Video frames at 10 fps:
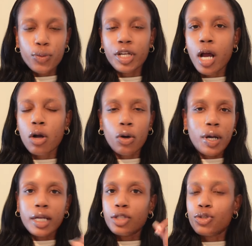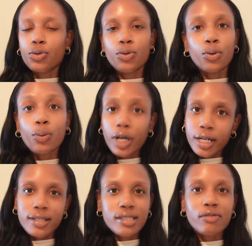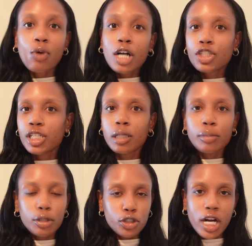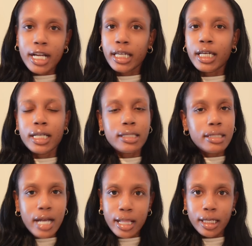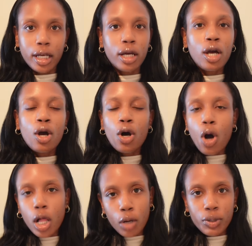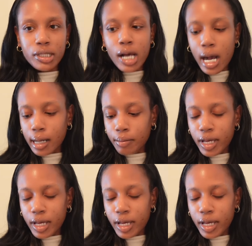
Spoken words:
then I'll go ahead and do the works of washing it, blow drying it, and styling it all at one time.